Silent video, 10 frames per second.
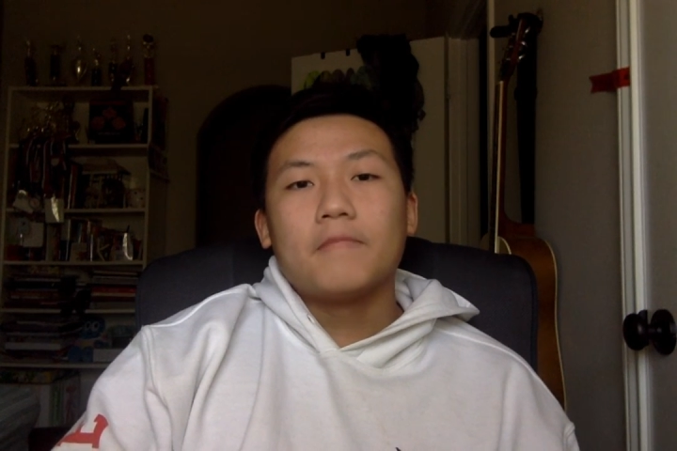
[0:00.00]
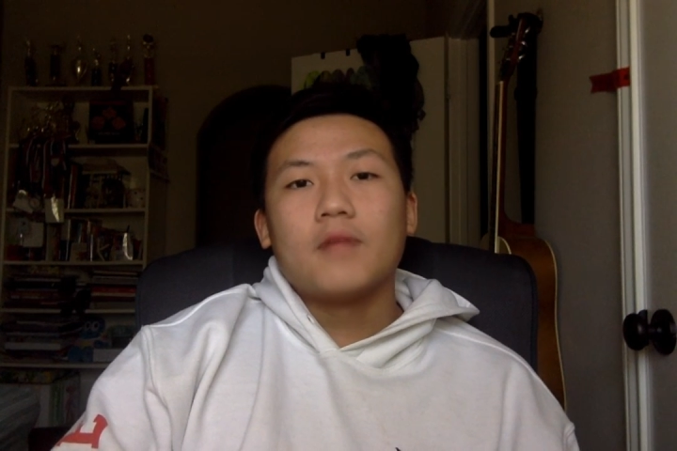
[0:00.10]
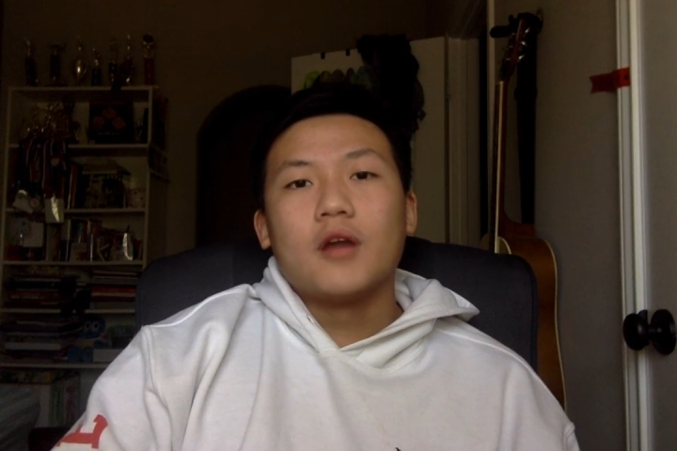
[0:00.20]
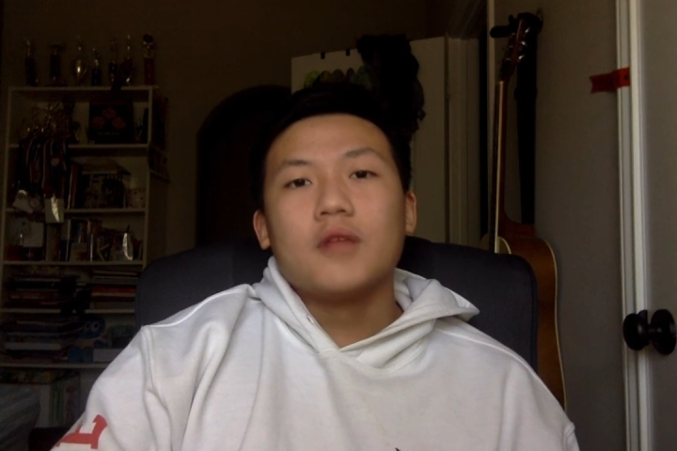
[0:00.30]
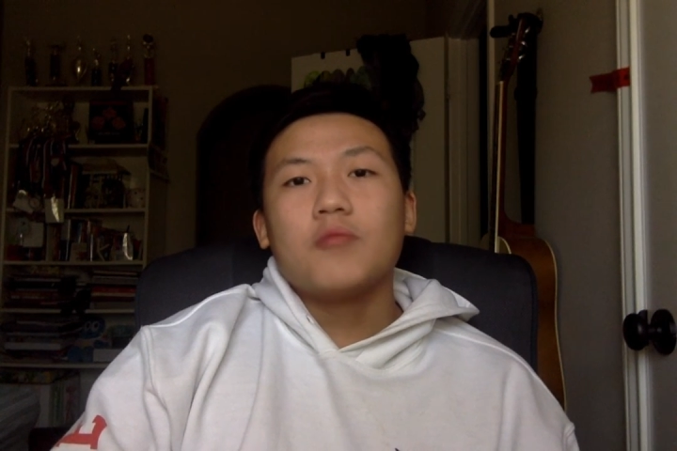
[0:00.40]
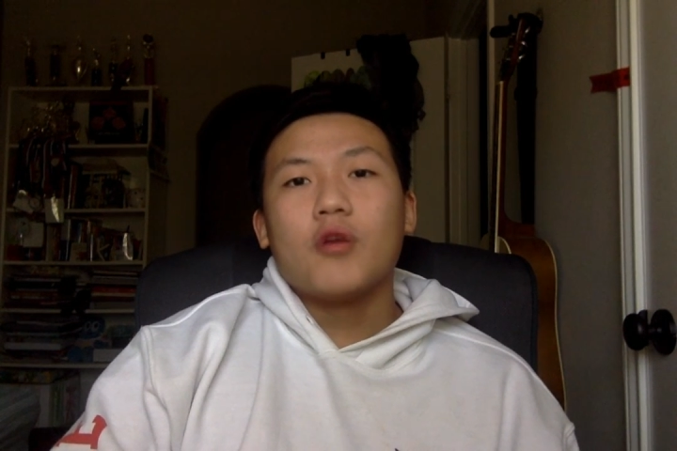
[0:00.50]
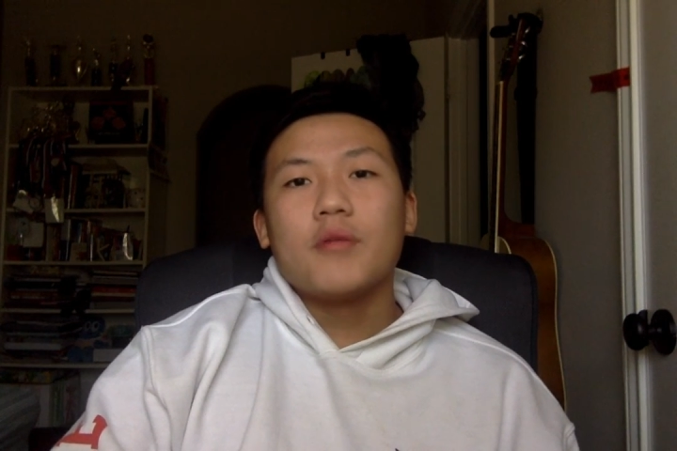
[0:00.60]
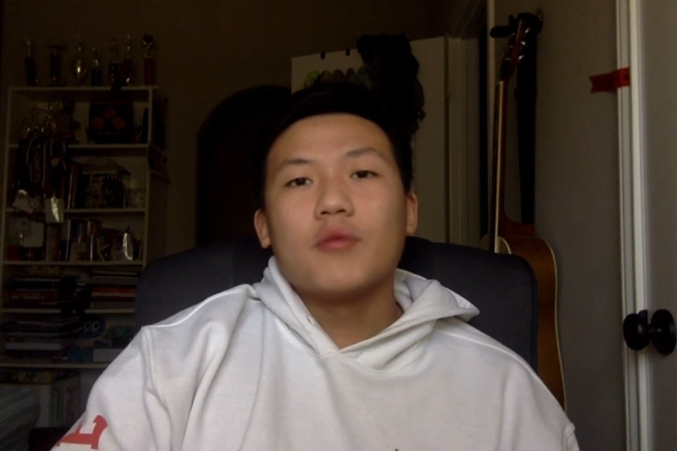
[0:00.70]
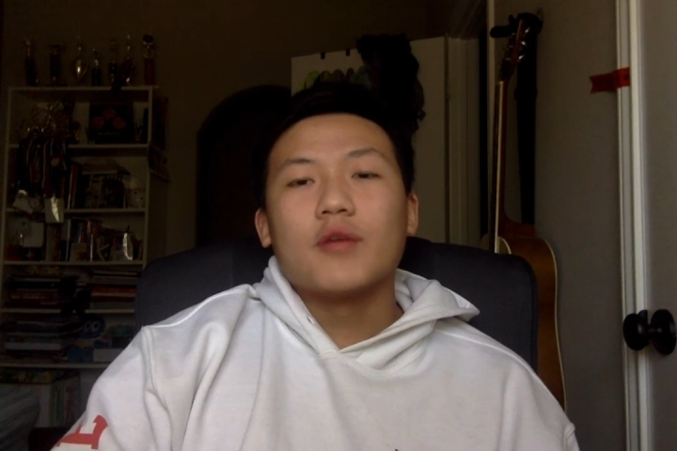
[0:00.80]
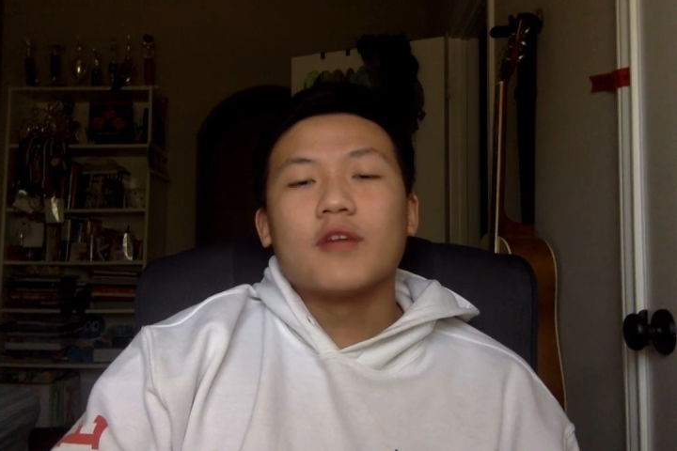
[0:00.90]

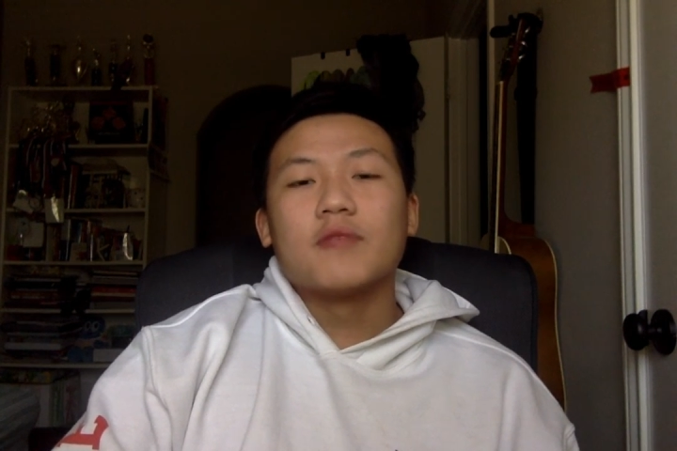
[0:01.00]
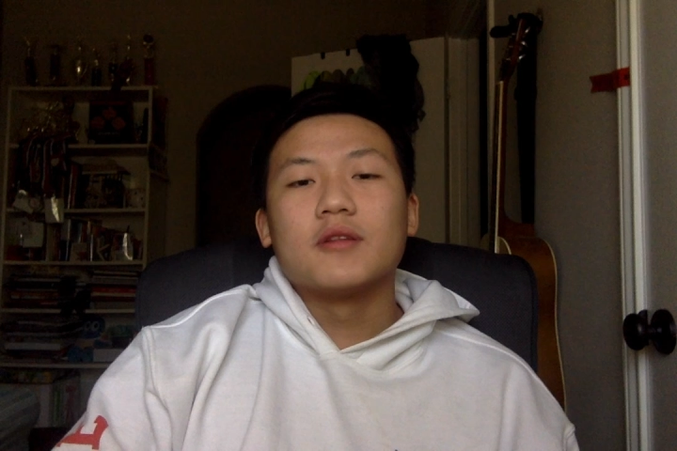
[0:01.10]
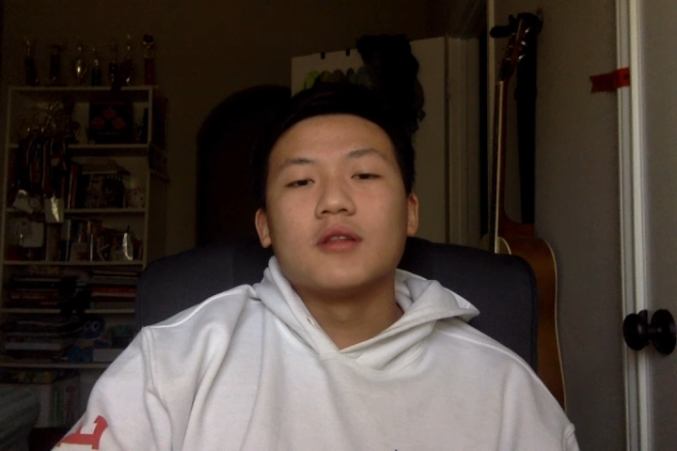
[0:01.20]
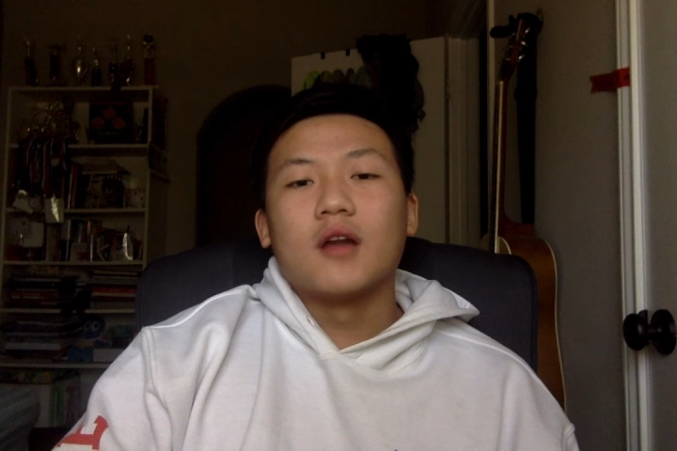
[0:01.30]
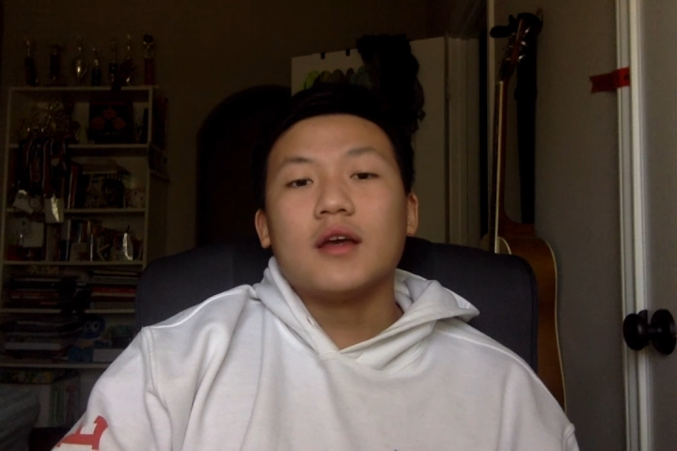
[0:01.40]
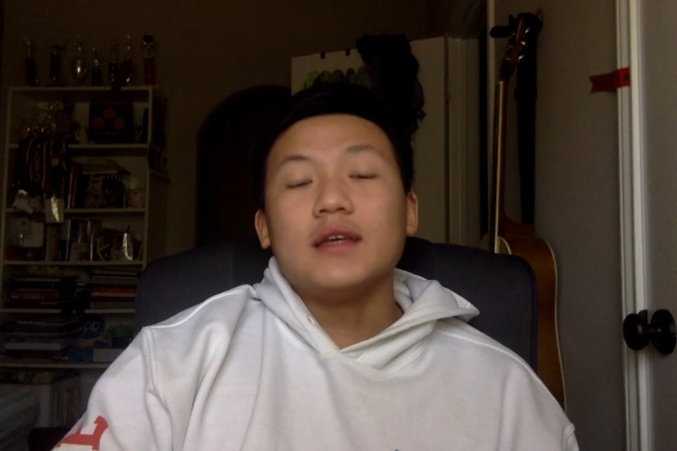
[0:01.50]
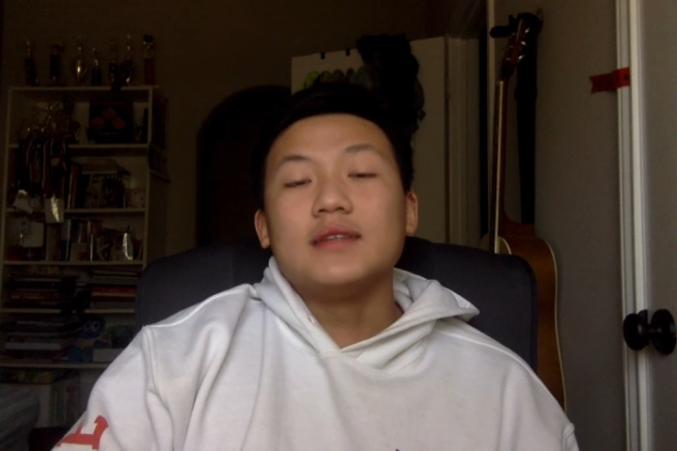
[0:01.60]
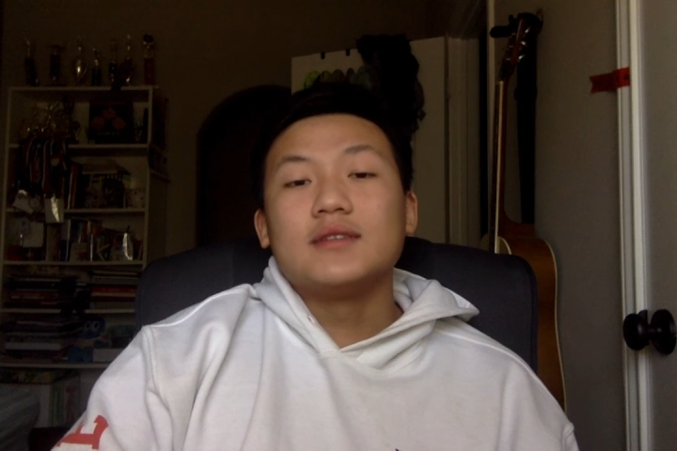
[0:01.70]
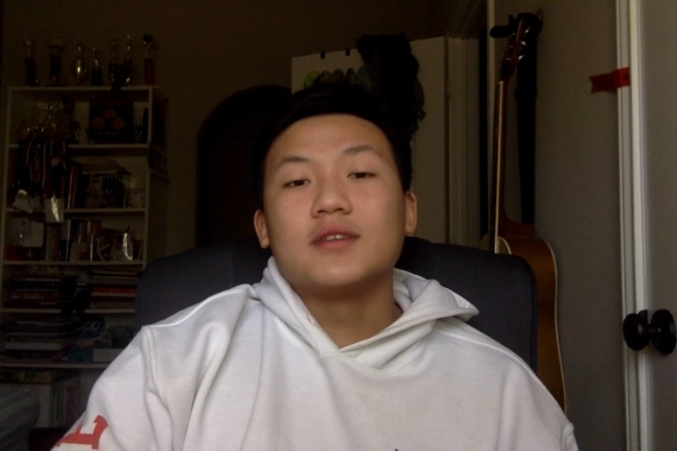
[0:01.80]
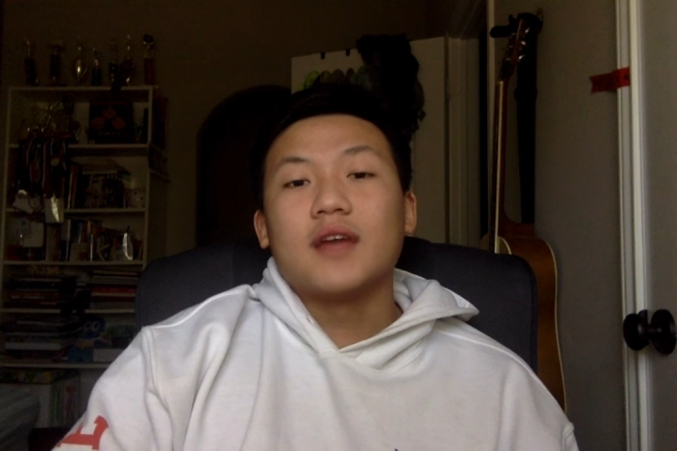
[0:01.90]
unemployment would have been a lot
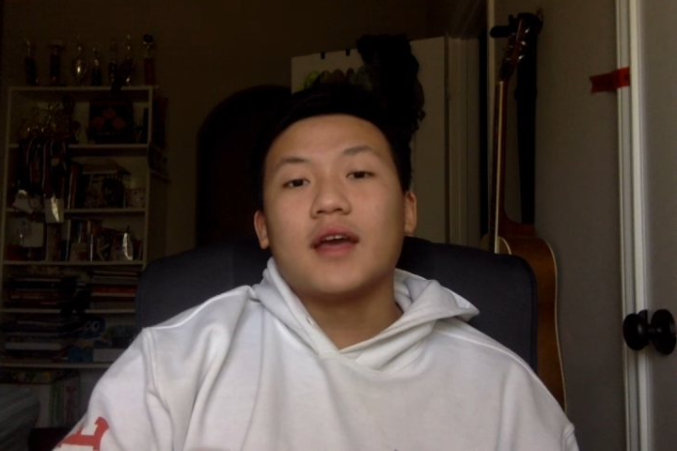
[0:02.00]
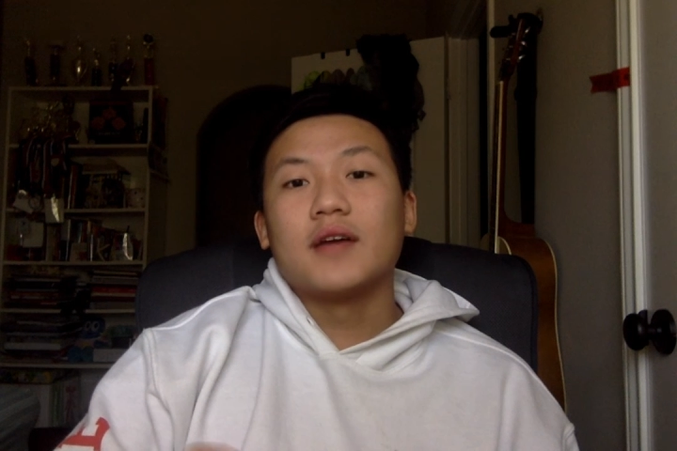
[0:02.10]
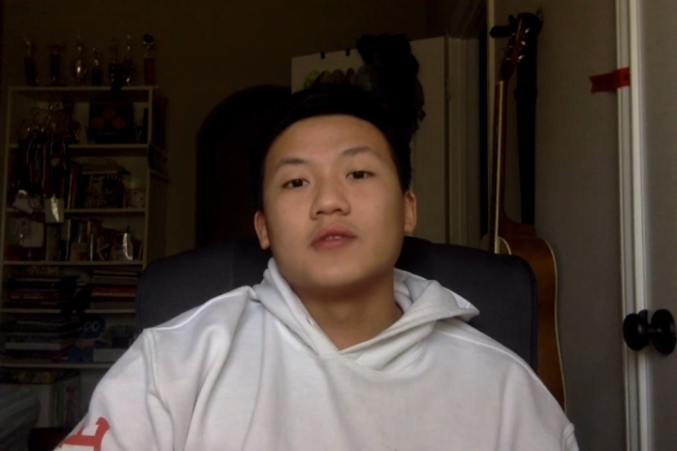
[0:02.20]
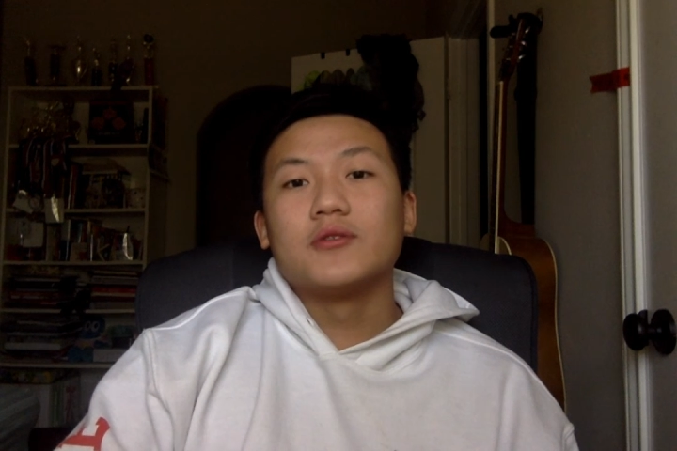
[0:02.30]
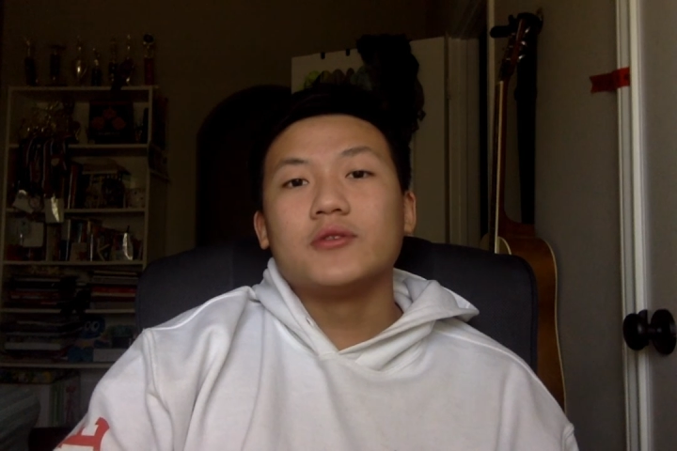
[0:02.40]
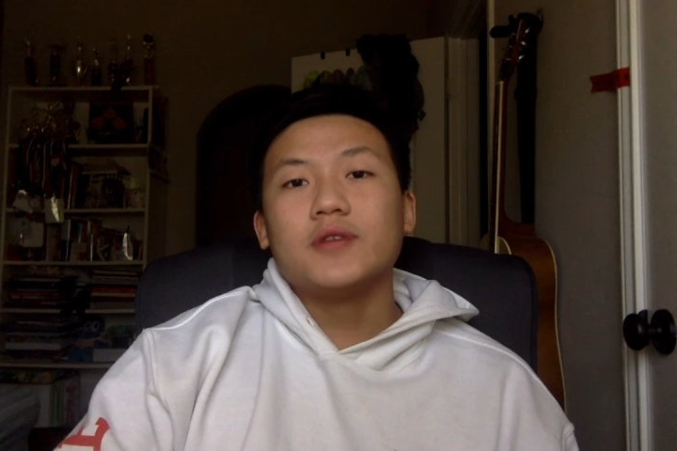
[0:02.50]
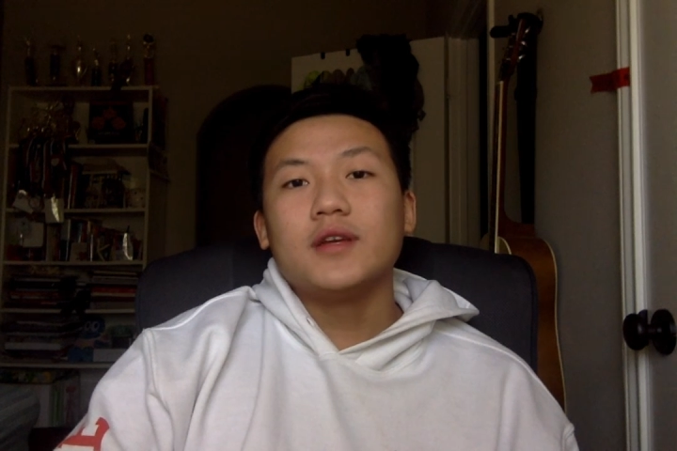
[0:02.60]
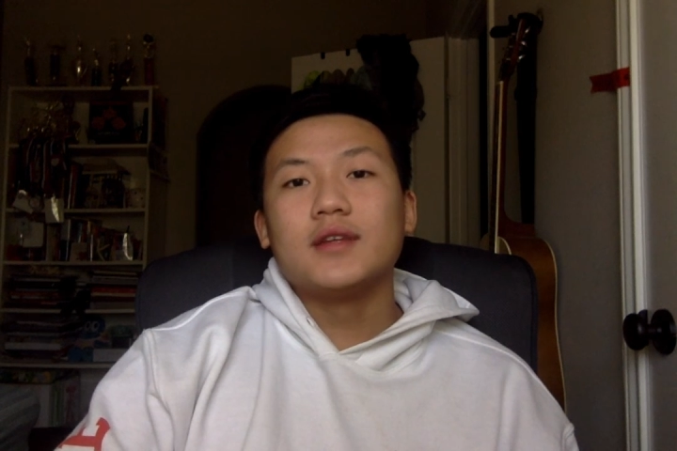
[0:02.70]
easier to handle